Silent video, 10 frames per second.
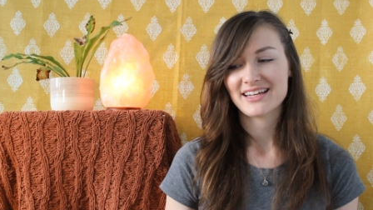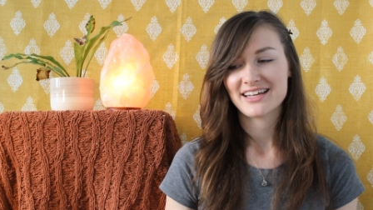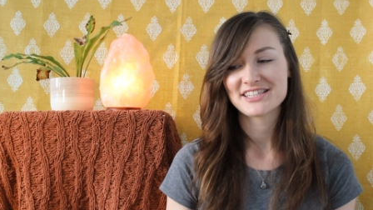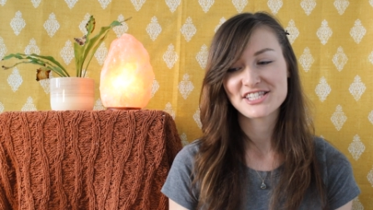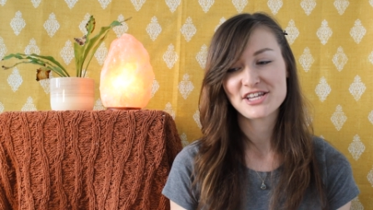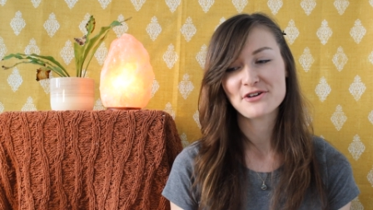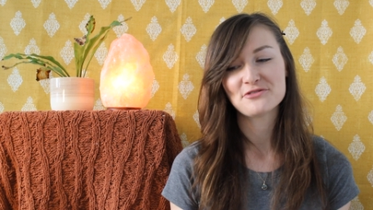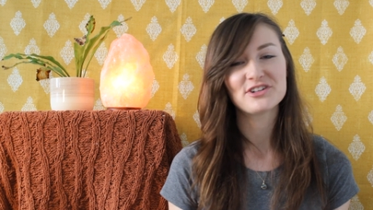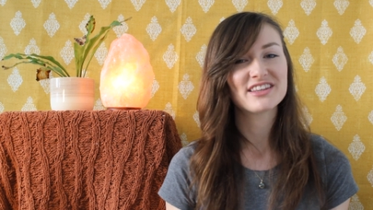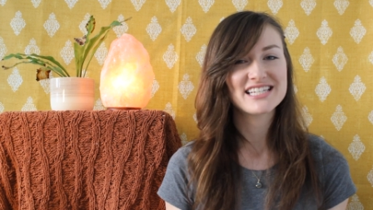And so
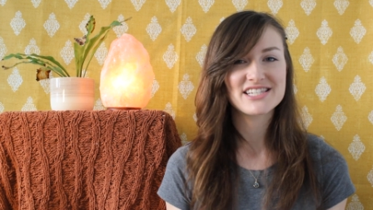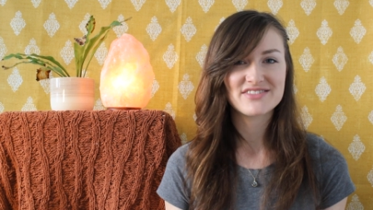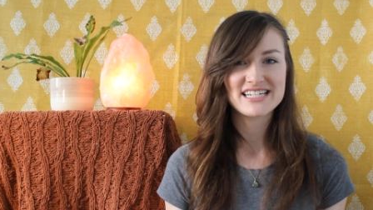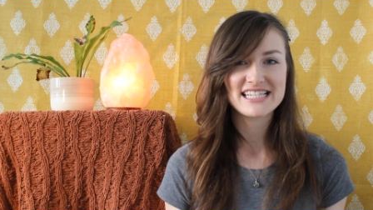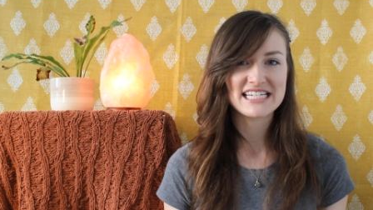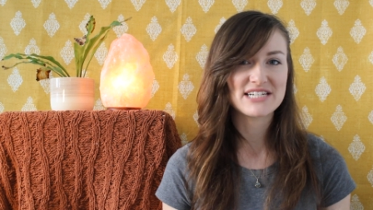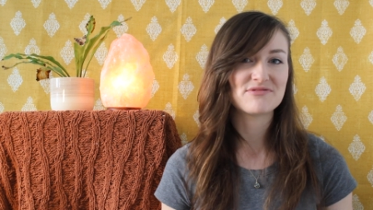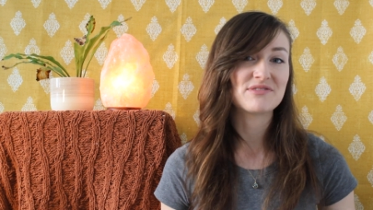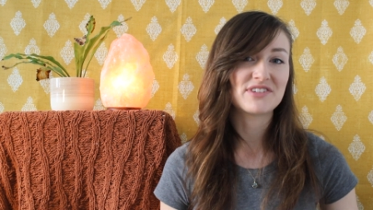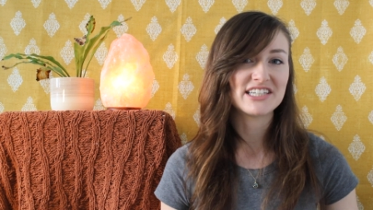for this reason,
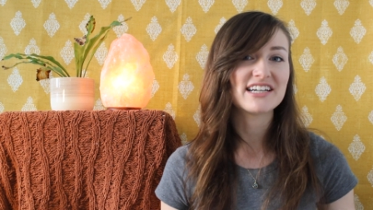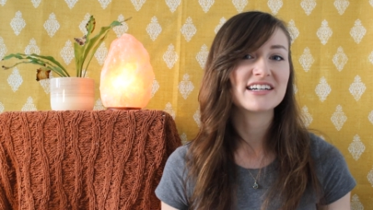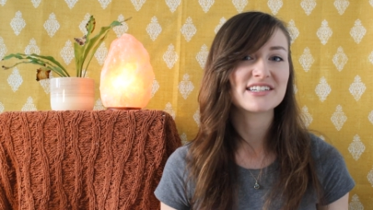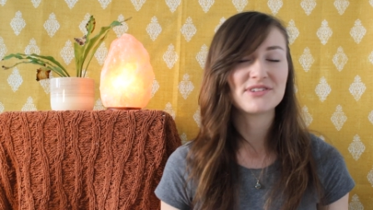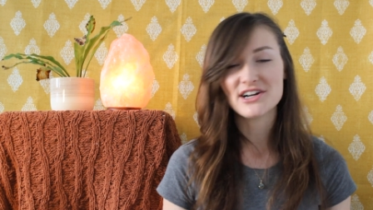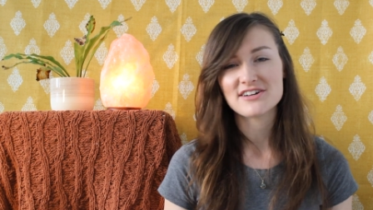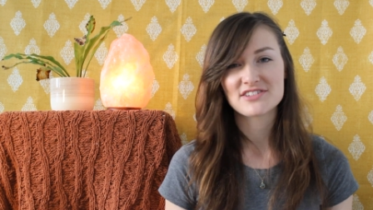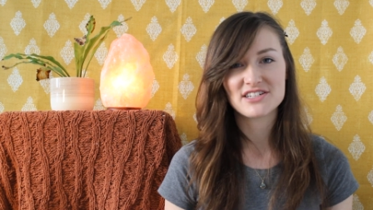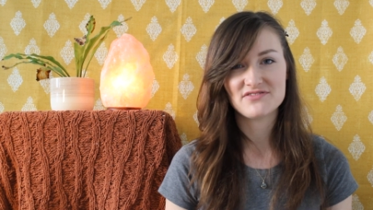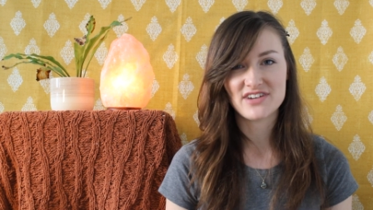when we're young, we
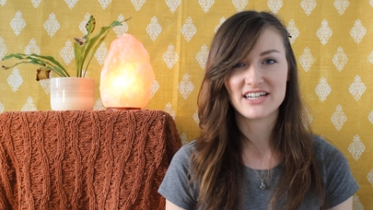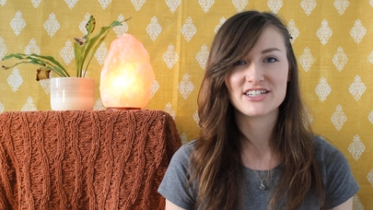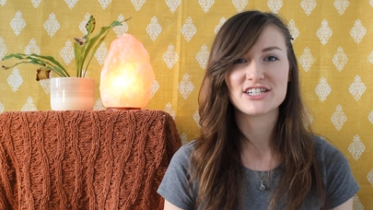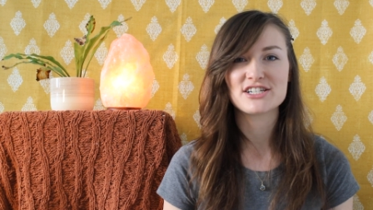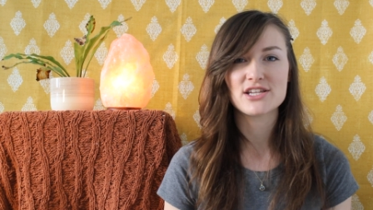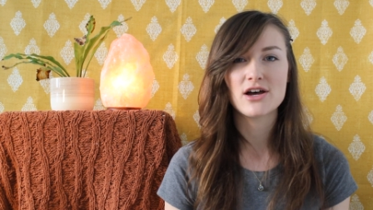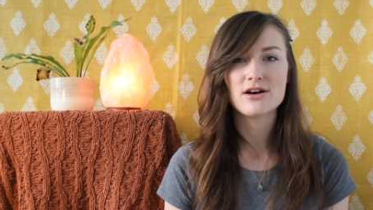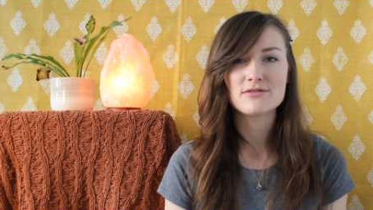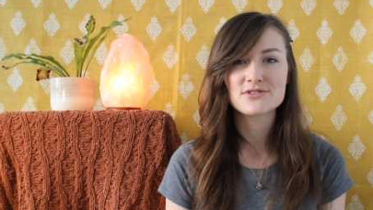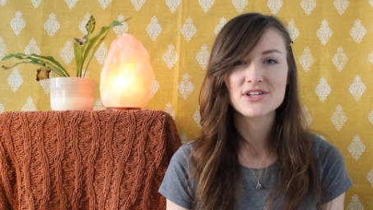often find
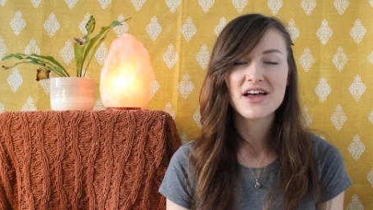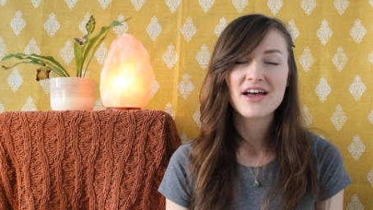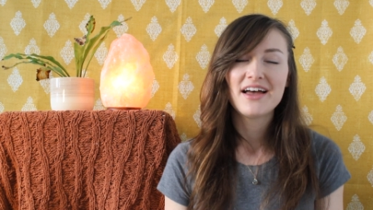ourselves